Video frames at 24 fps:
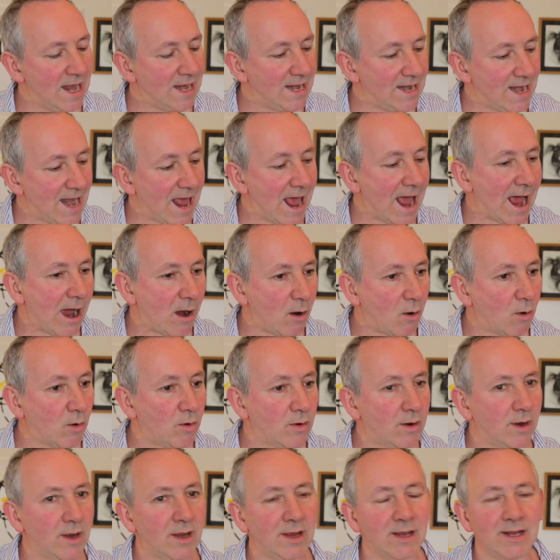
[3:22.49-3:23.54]
Now,
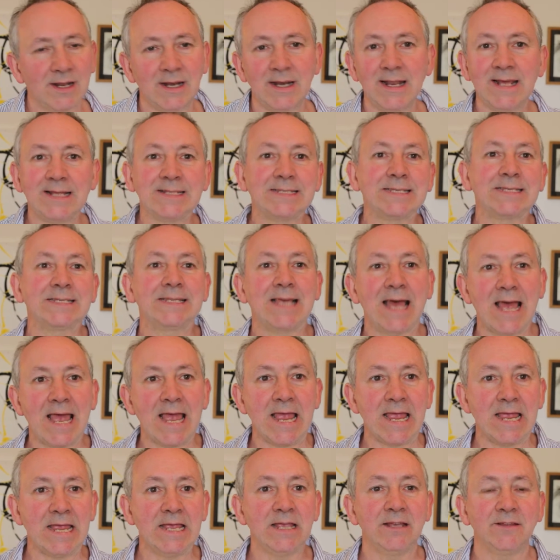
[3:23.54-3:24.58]
let's
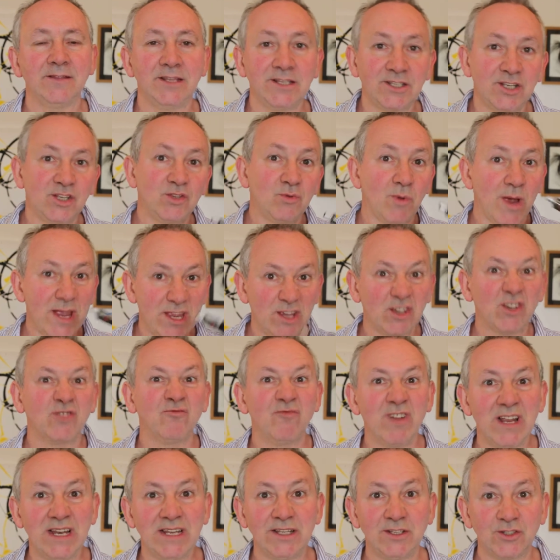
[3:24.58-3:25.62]
say this is where you can
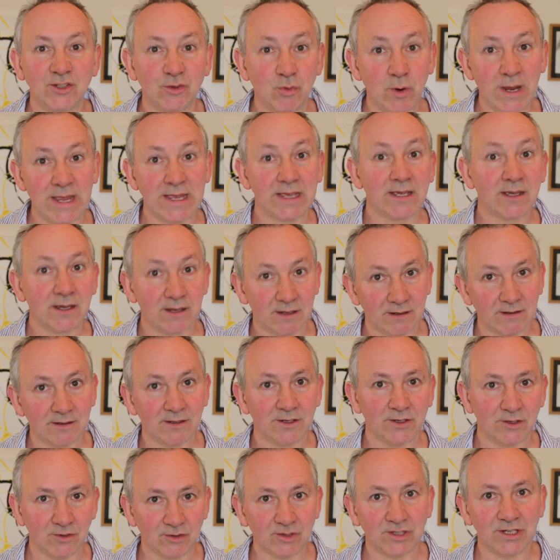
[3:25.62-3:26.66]
really tweak
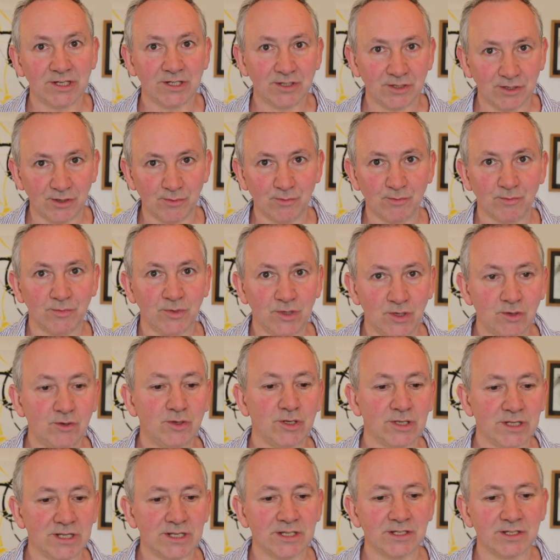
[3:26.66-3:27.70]
your system
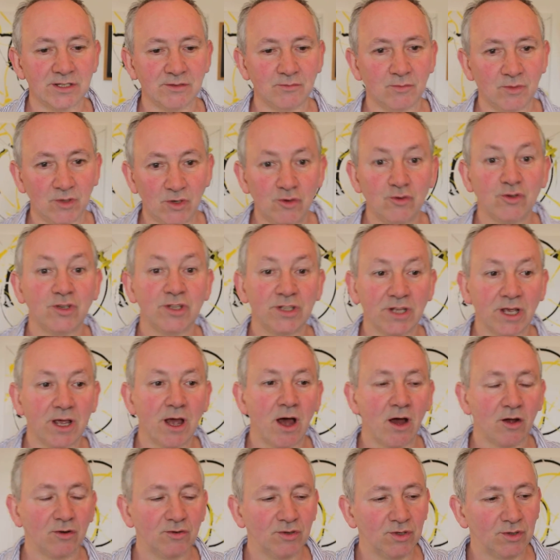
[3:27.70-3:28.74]
using the
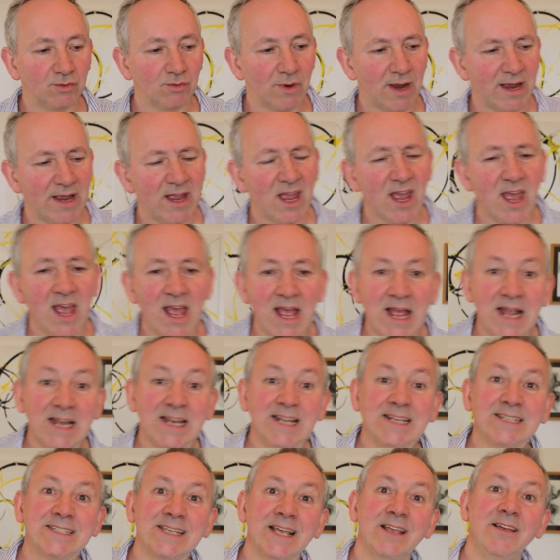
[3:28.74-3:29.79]
cartridge weight.
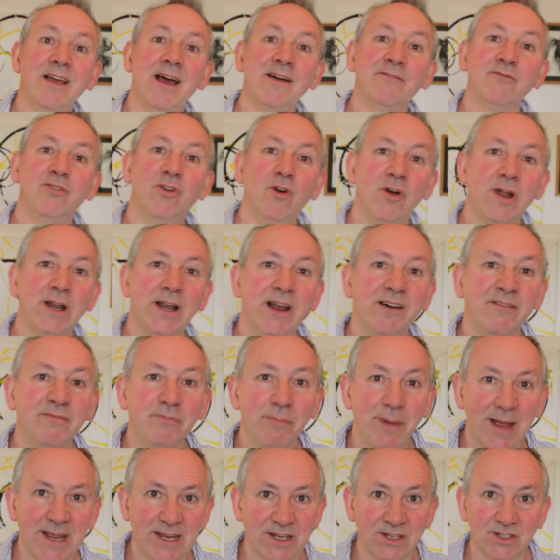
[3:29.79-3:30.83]
Let's say you haven't got enough
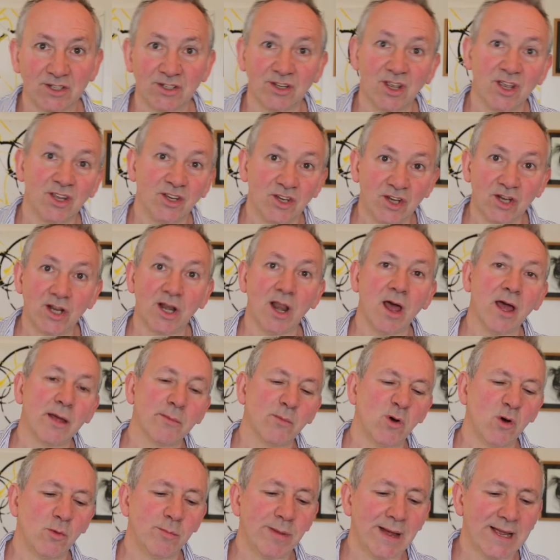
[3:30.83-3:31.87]
bass, you'd like
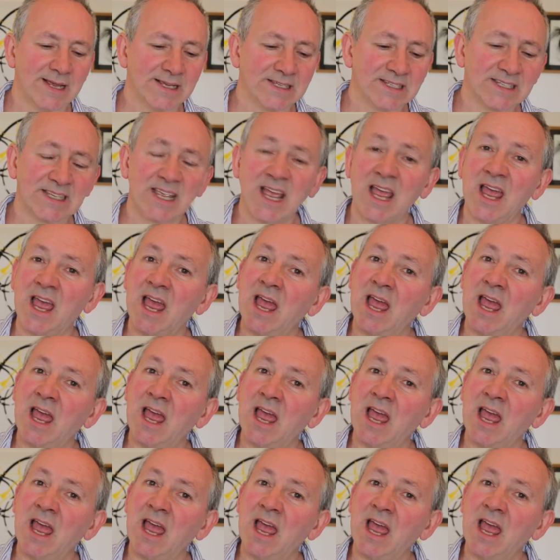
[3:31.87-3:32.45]
more bass.